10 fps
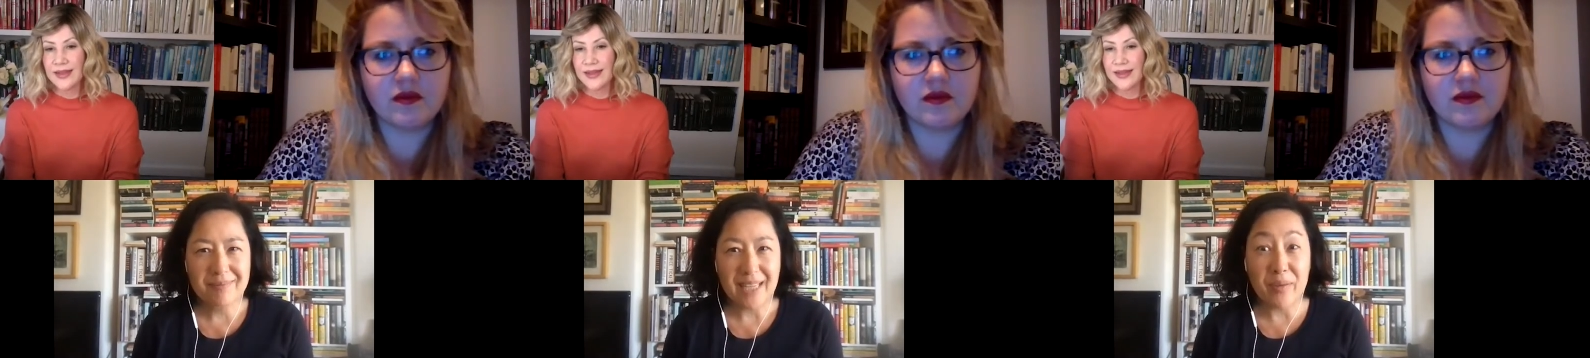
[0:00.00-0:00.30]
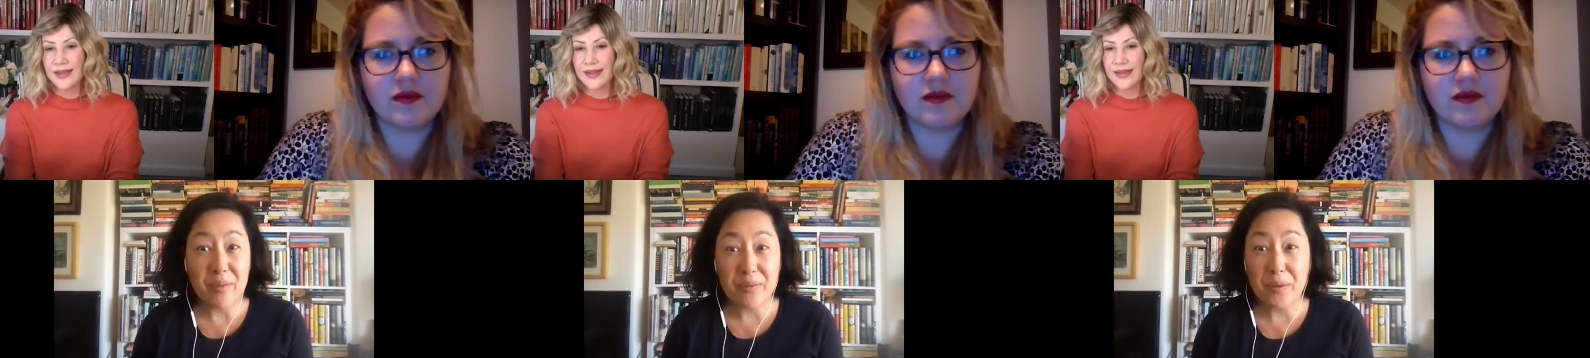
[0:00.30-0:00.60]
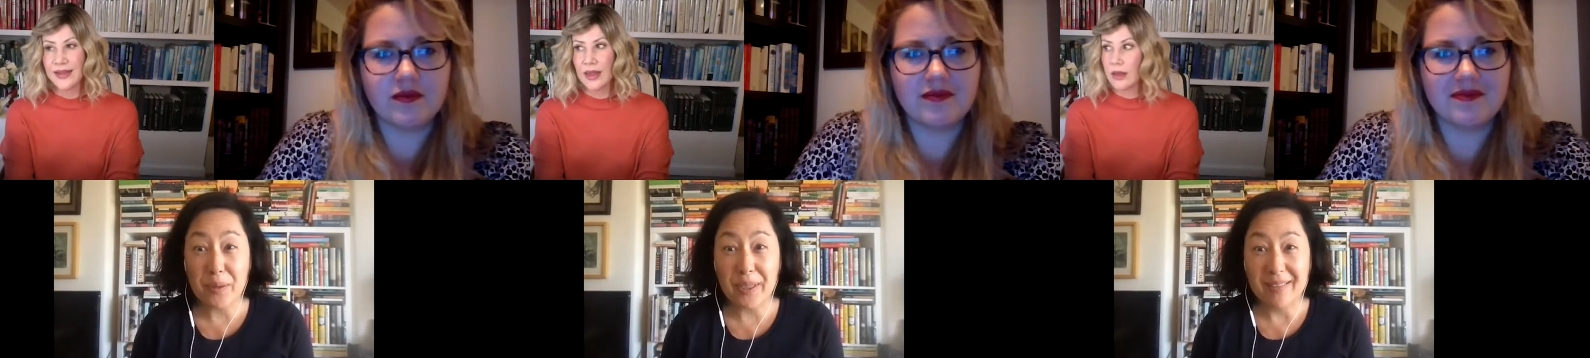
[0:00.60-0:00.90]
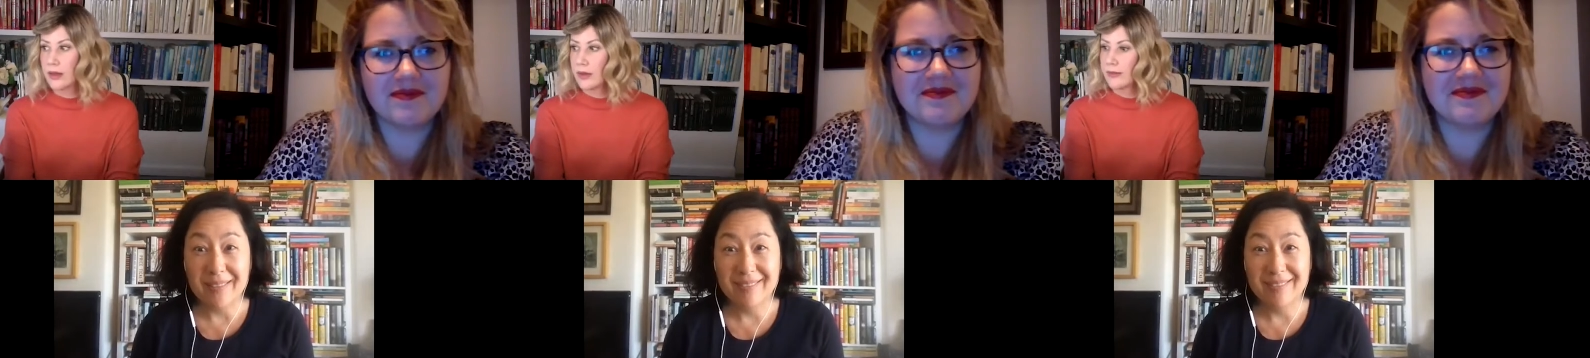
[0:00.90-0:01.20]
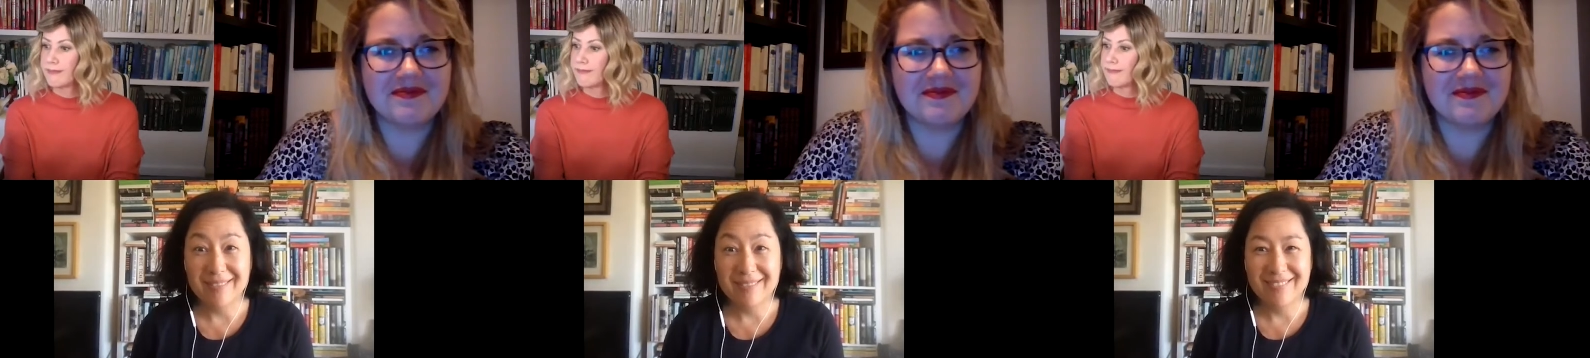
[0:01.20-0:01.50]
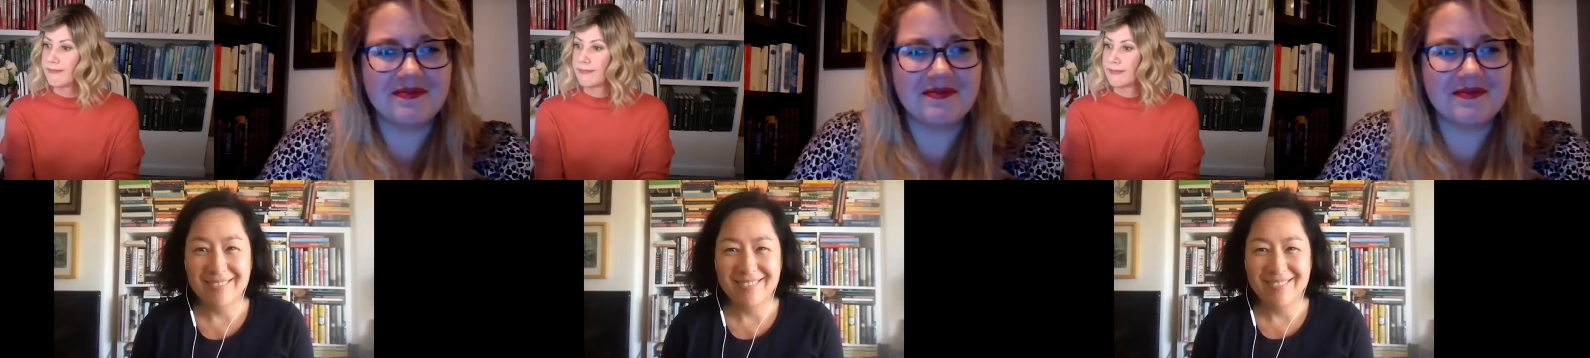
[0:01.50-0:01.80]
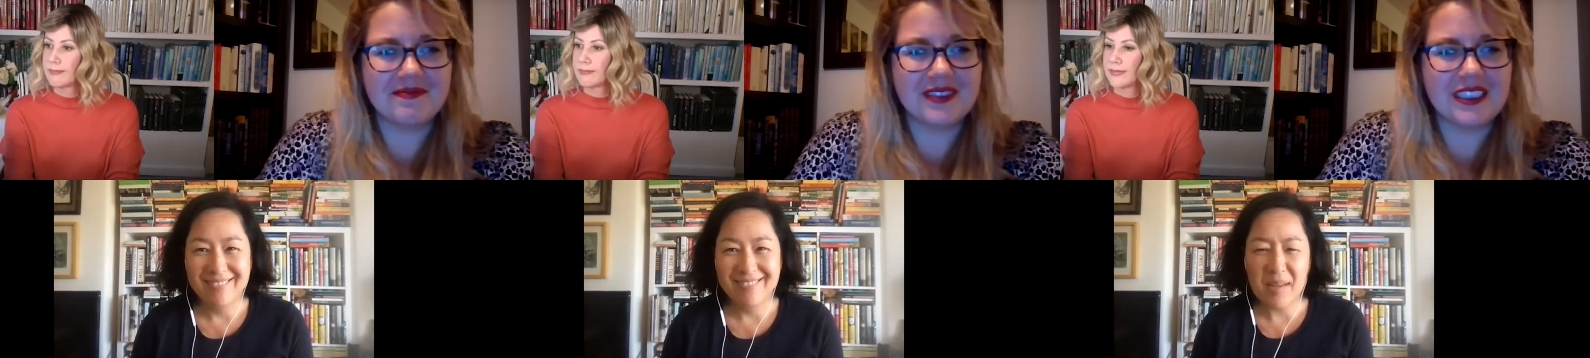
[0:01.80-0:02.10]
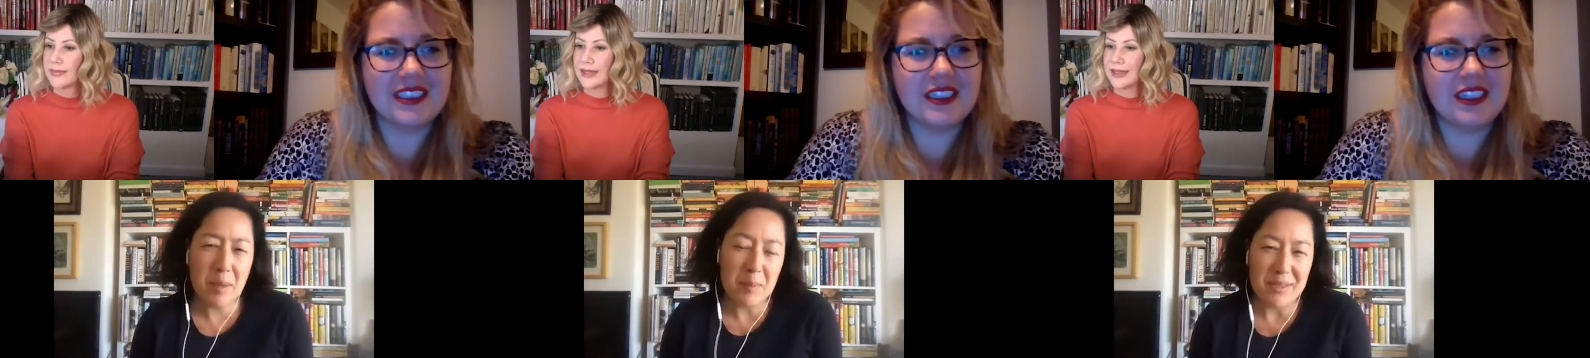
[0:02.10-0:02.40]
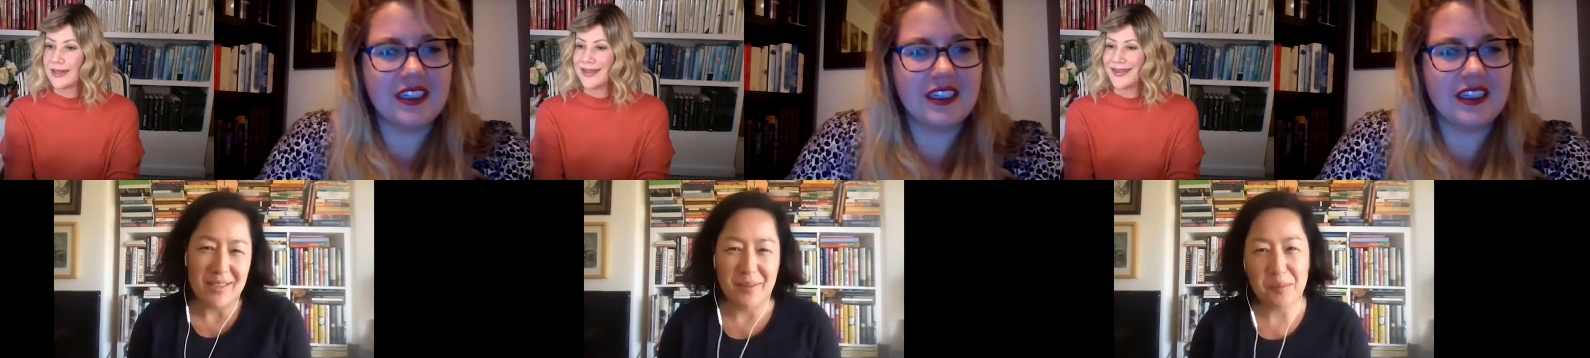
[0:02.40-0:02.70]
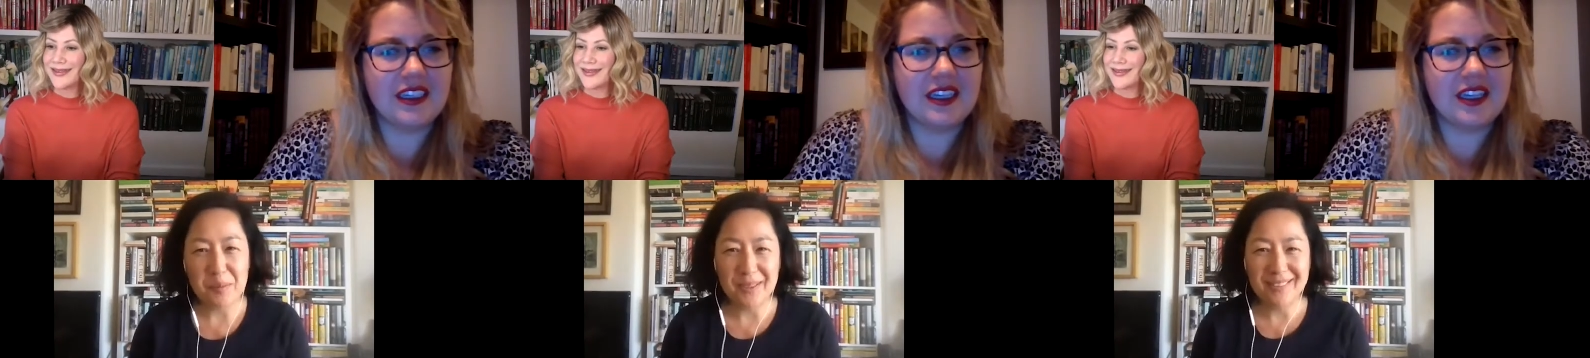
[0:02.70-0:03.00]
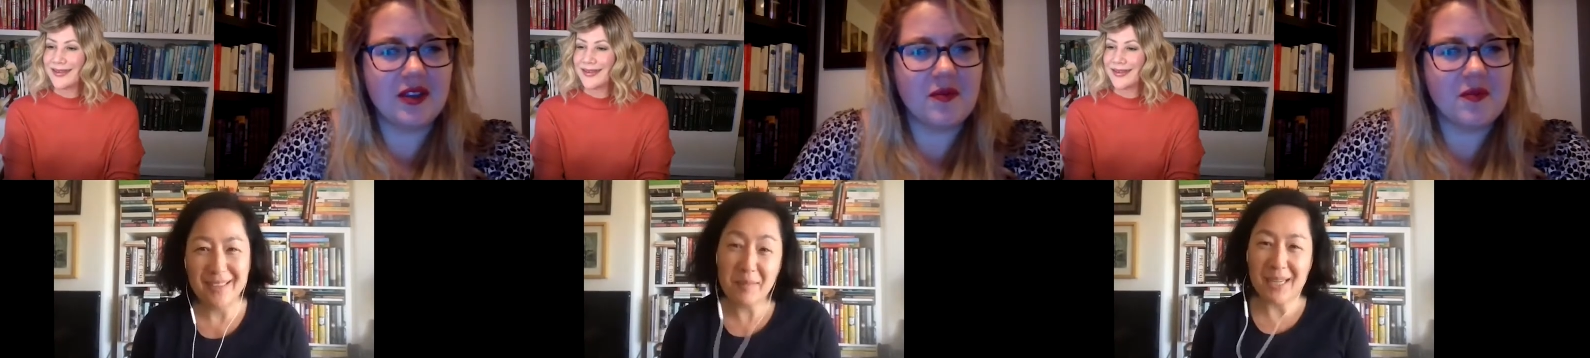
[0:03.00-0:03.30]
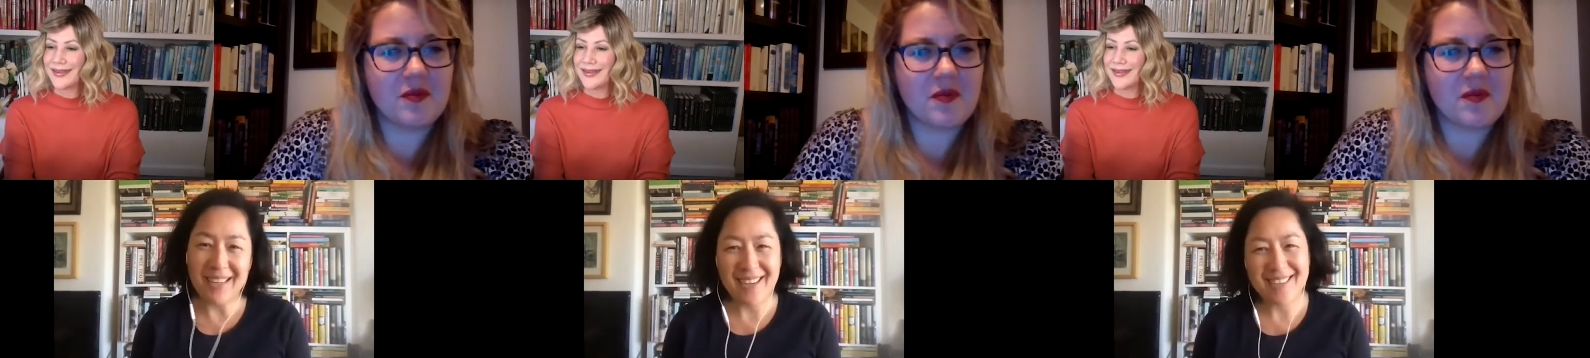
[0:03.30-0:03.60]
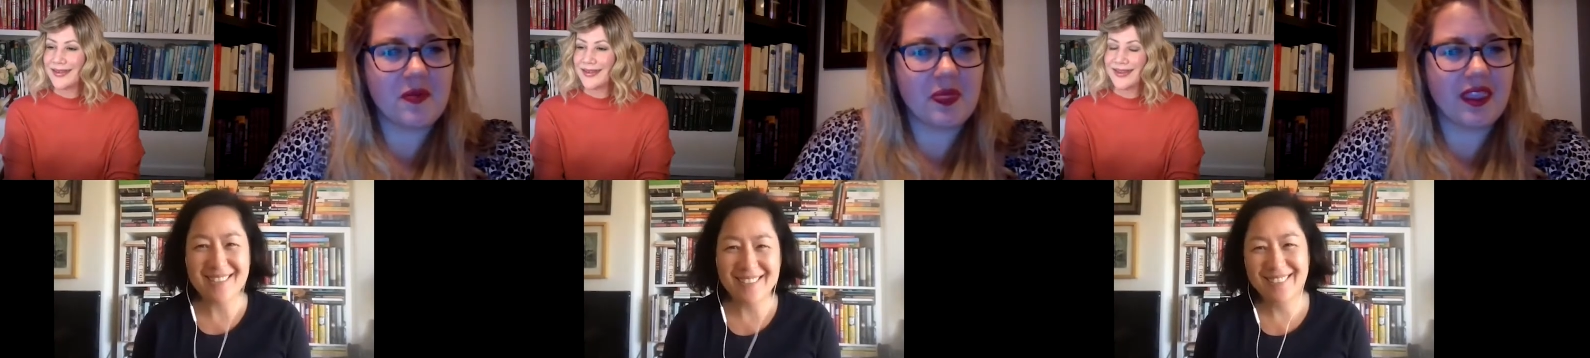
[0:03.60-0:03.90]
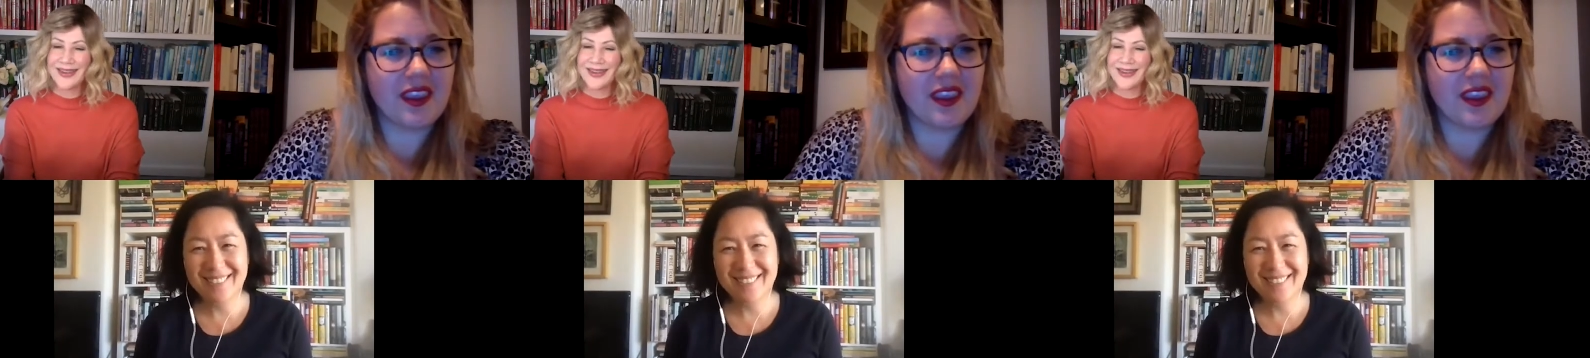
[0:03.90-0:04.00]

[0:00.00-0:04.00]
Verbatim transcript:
Speaker 1: In for real? And maybe you don't, but I'm going to ask.